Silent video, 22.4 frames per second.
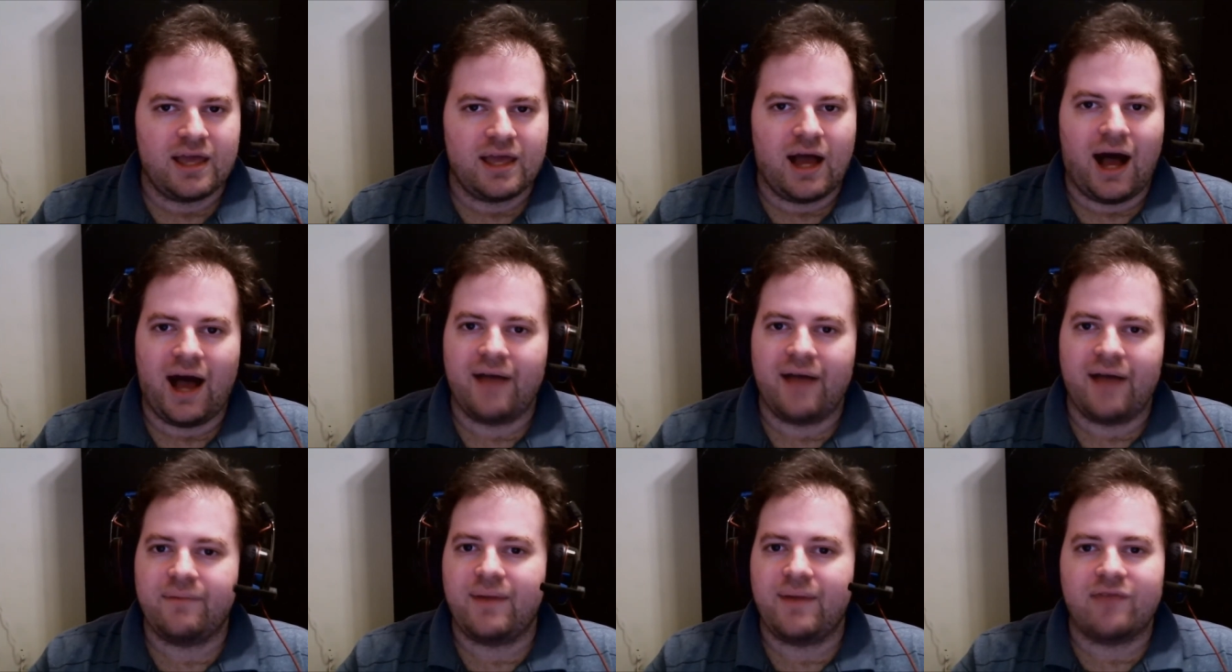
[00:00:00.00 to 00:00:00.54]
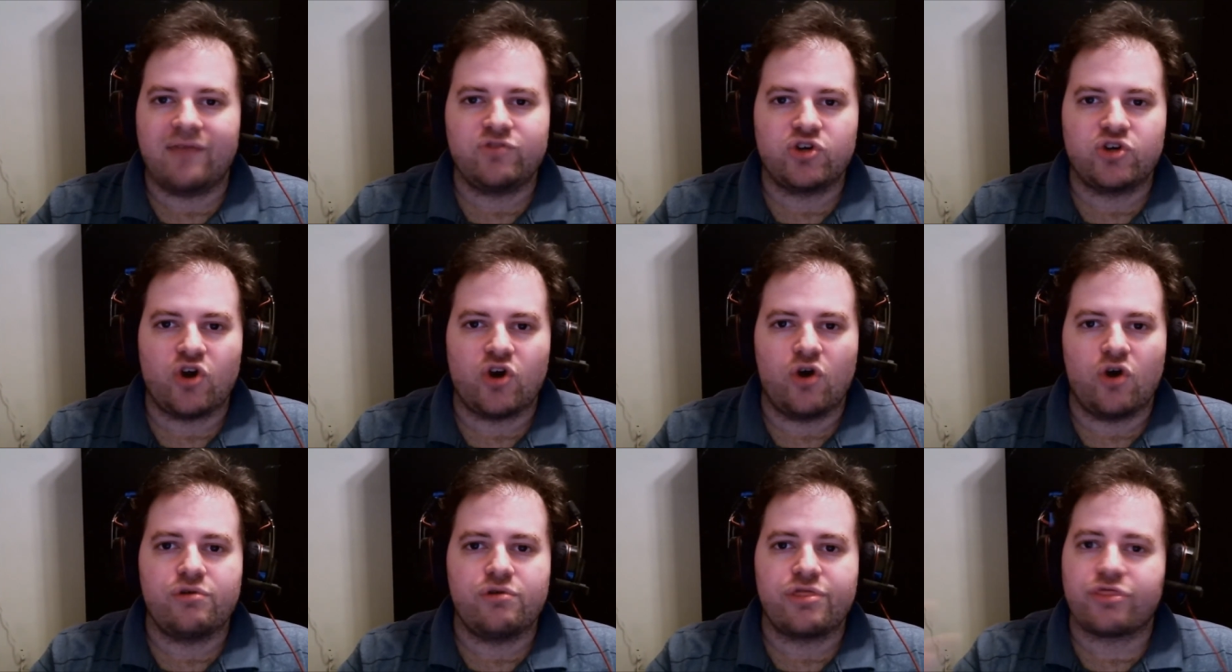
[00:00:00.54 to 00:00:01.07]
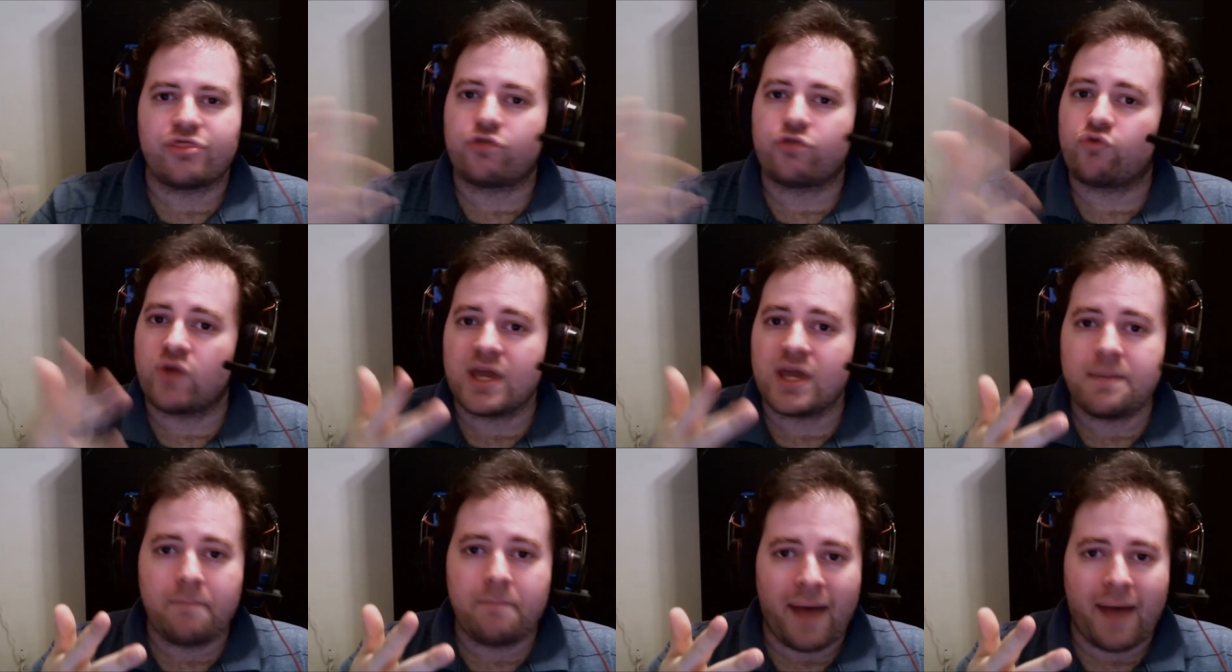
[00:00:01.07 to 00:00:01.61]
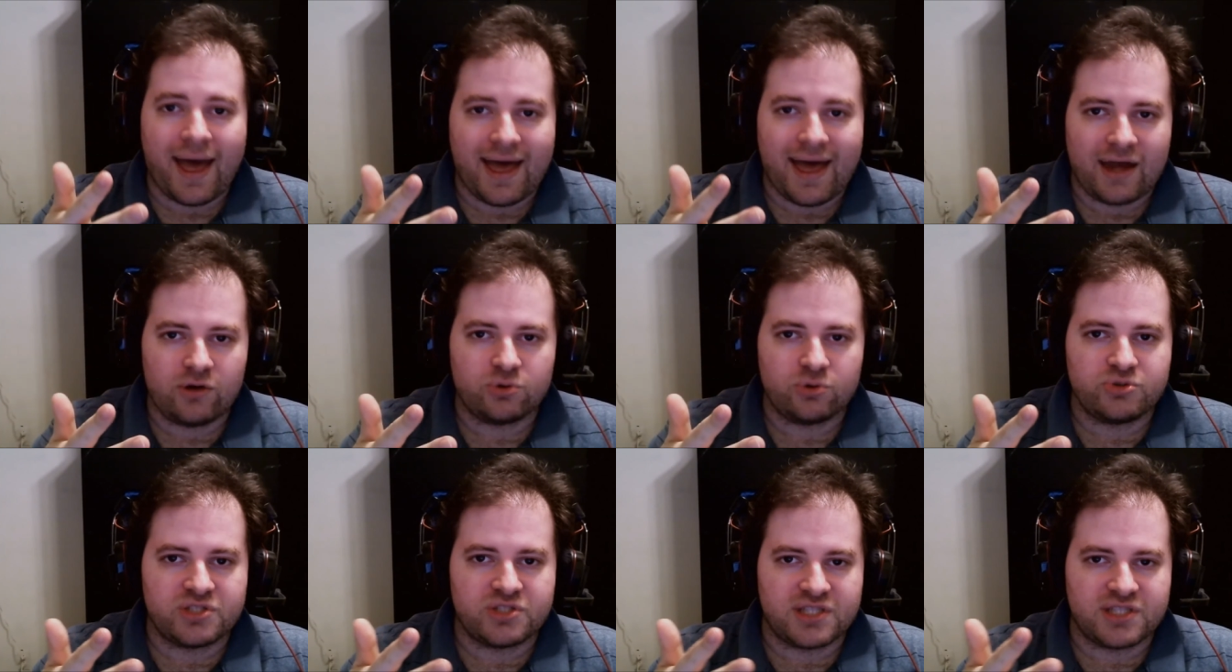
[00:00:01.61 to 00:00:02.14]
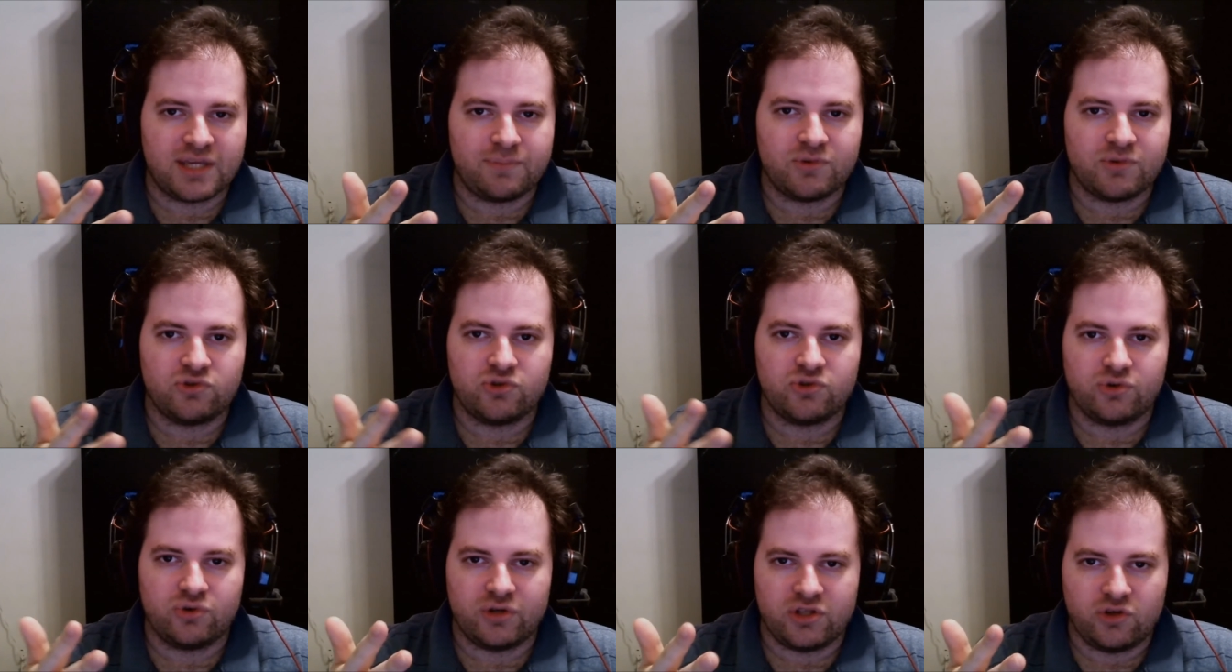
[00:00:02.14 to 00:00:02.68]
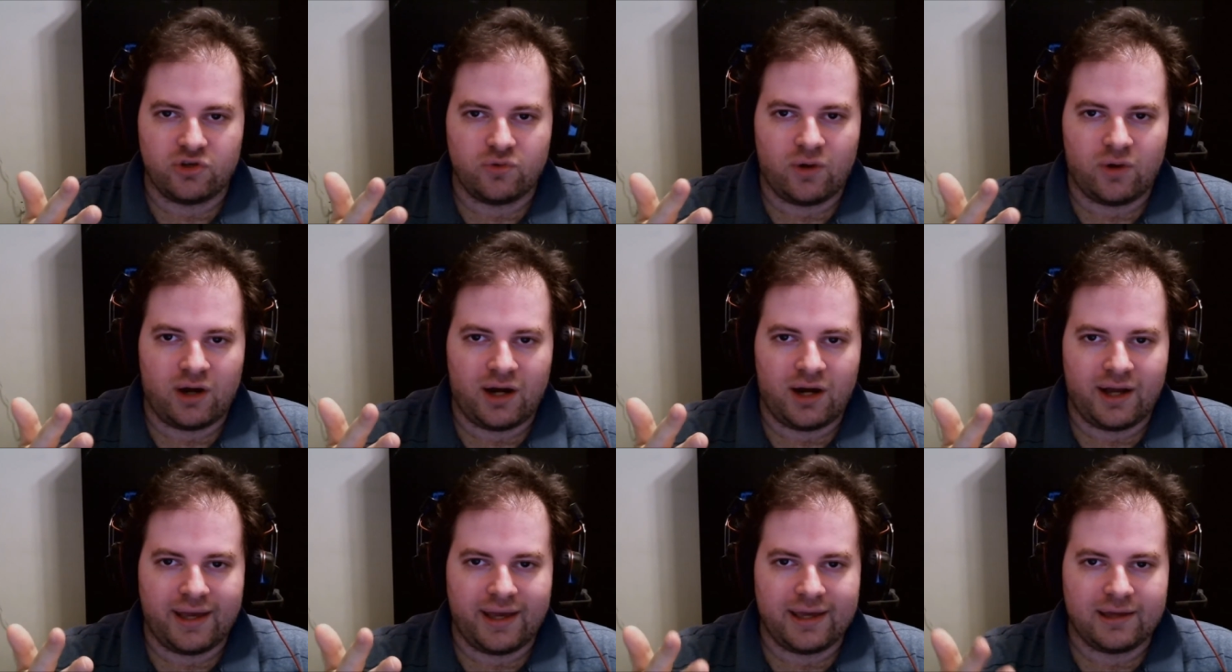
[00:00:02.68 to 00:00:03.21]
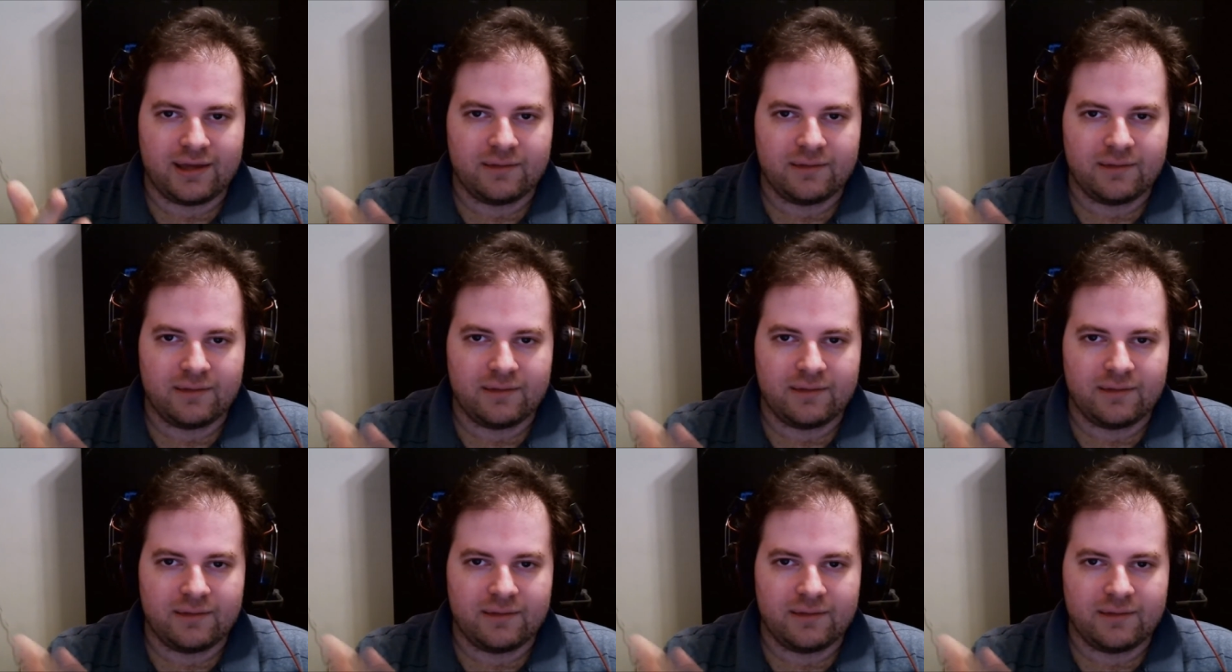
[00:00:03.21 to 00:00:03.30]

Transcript: I may have to go three panels deep into a UI.